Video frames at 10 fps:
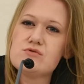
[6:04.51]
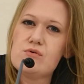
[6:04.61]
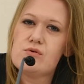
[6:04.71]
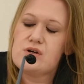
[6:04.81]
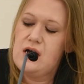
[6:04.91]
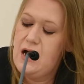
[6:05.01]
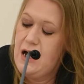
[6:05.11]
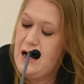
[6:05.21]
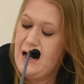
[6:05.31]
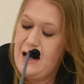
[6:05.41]
drawn
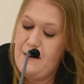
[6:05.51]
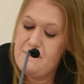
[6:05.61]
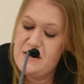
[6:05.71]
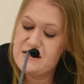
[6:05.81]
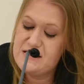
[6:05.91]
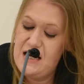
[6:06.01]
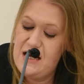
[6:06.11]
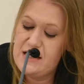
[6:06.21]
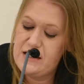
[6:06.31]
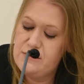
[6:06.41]
at
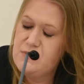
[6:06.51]
midday